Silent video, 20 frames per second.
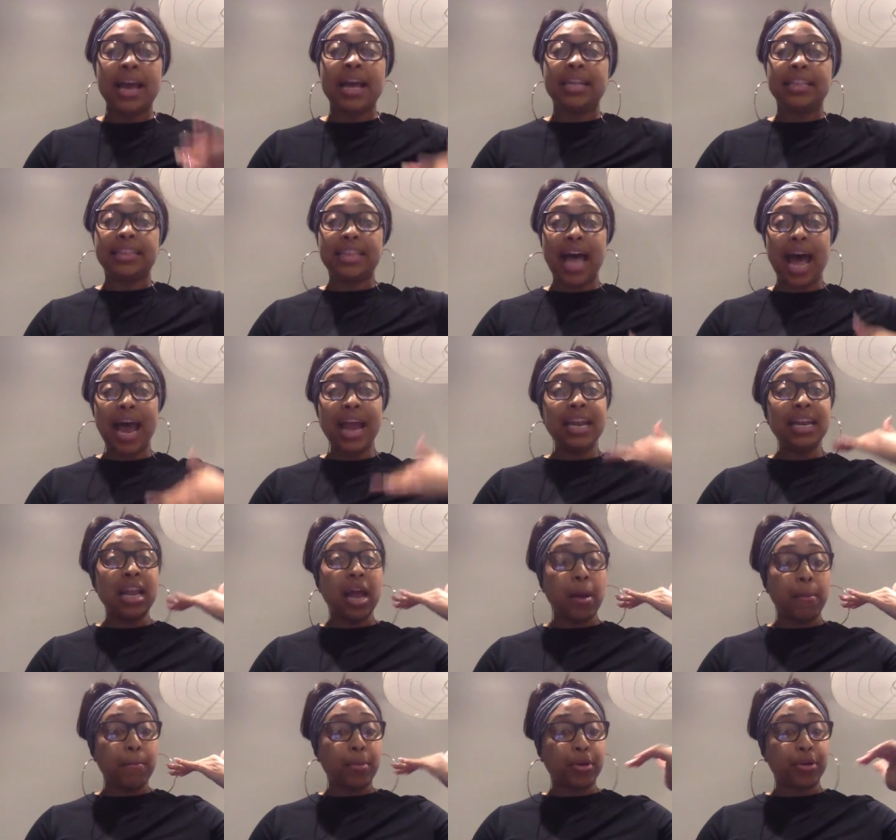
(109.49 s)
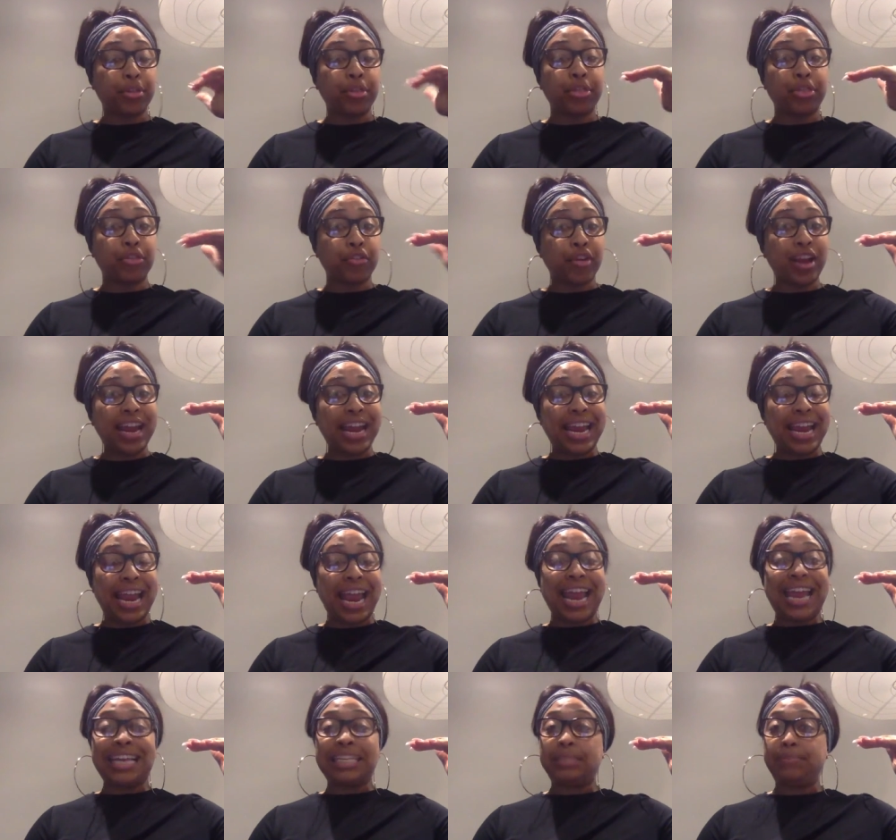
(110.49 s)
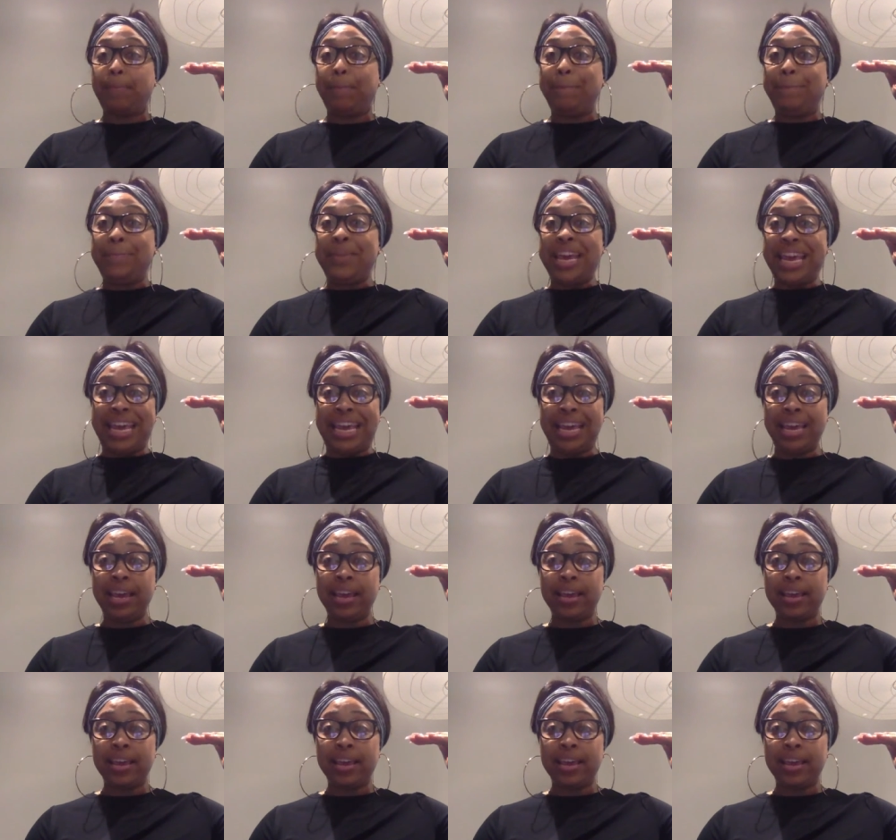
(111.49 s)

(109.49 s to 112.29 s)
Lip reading: Line number 3 is B.